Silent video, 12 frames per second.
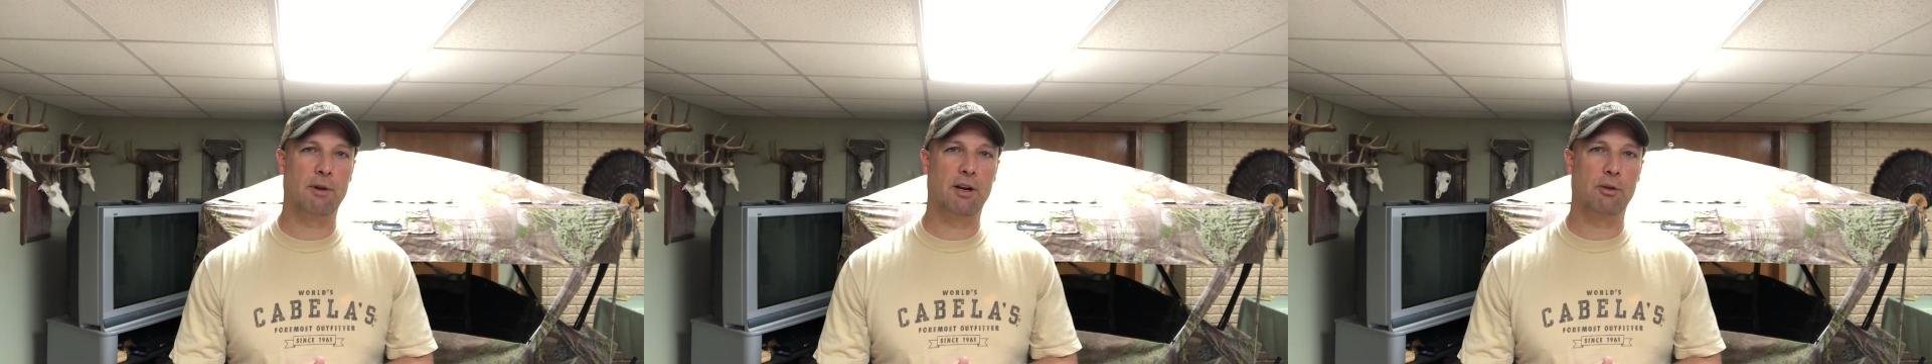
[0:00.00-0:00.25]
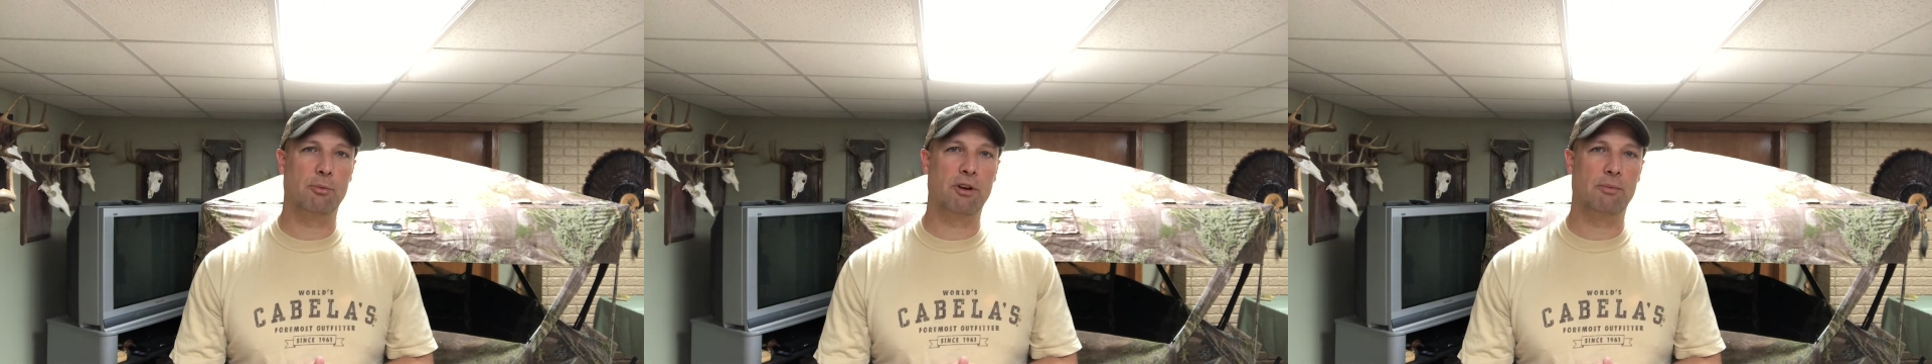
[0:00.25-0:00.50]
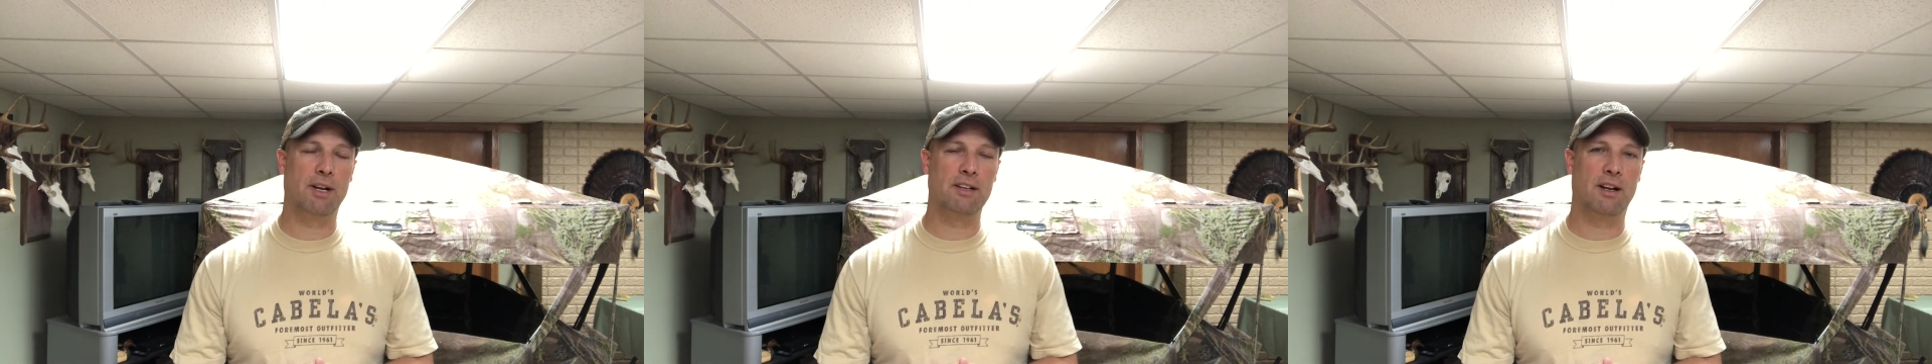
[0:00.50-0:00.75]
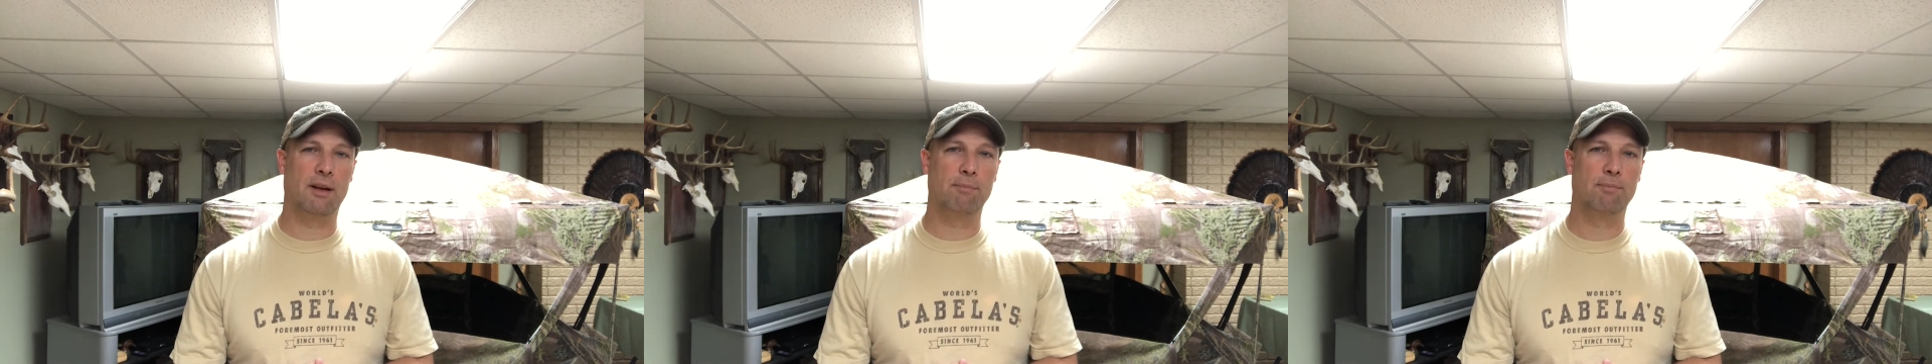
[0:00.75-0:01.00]
but a little bit of my
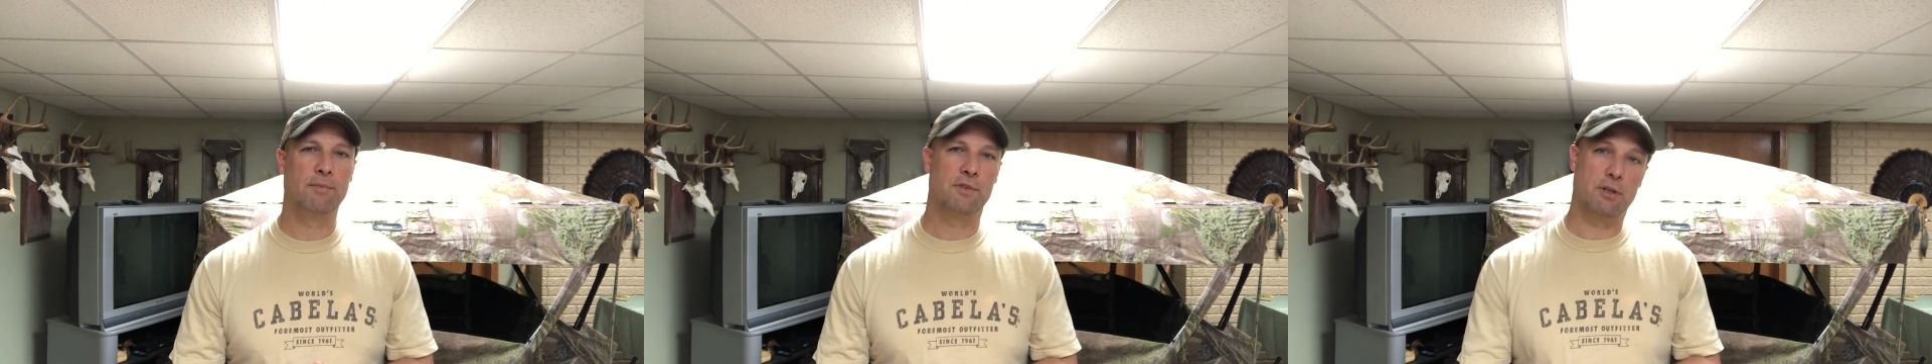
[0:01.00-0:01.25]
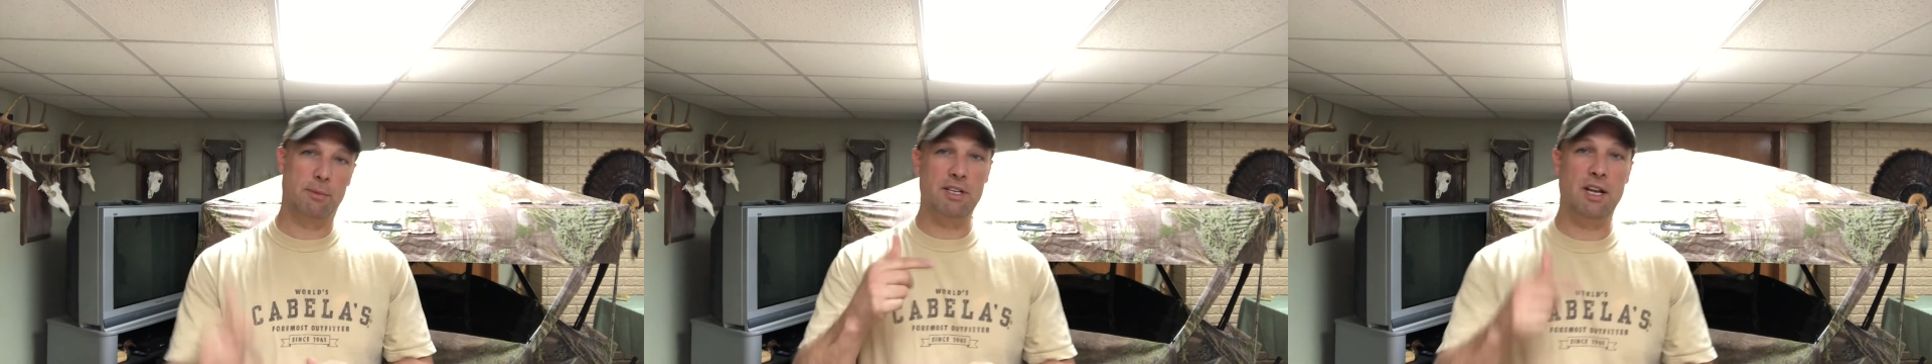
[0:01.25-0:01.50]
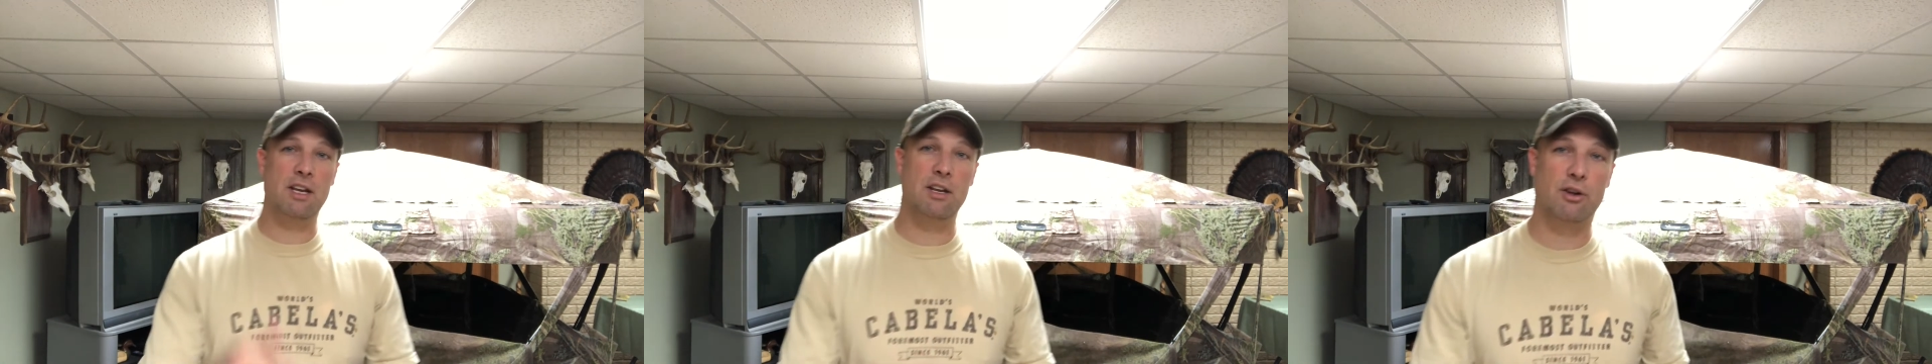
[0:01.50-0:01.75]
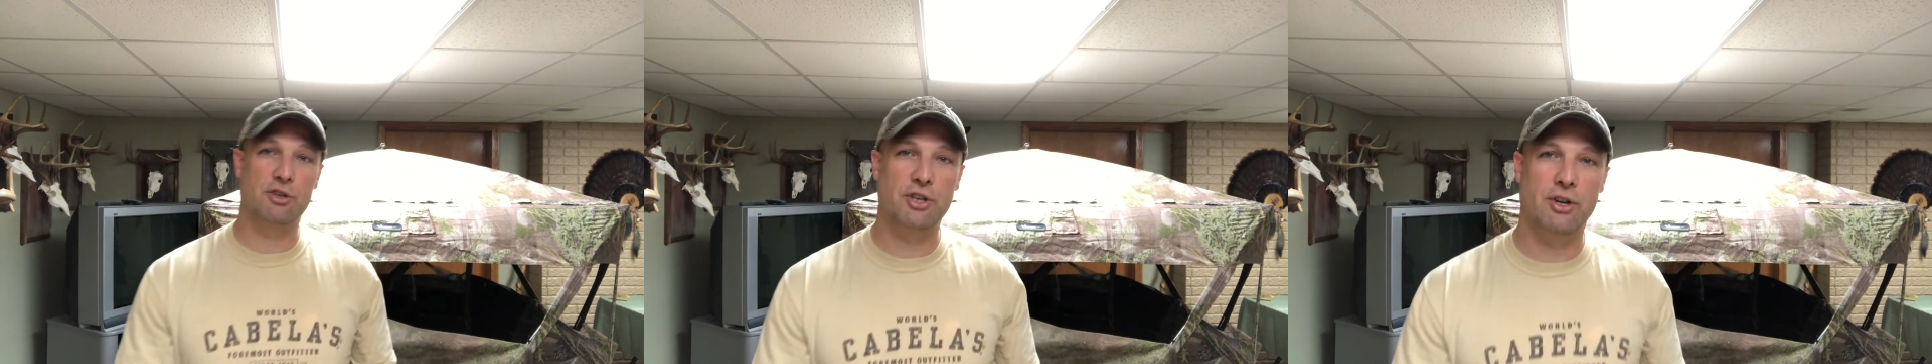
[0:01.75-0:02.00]
time. So let me take you
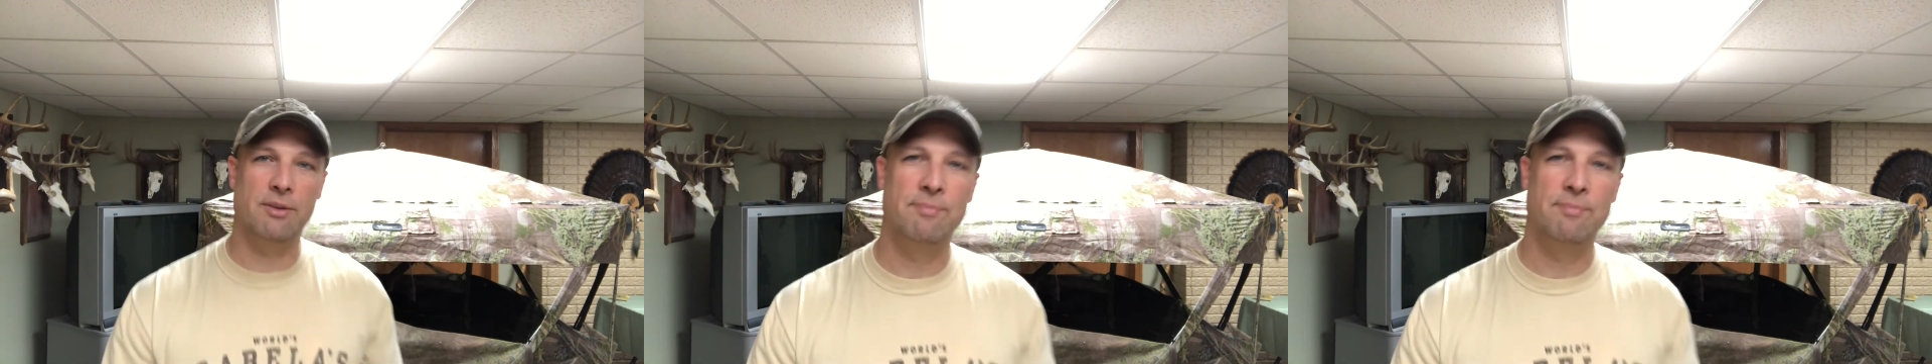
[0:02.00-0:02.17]
and I'll show you.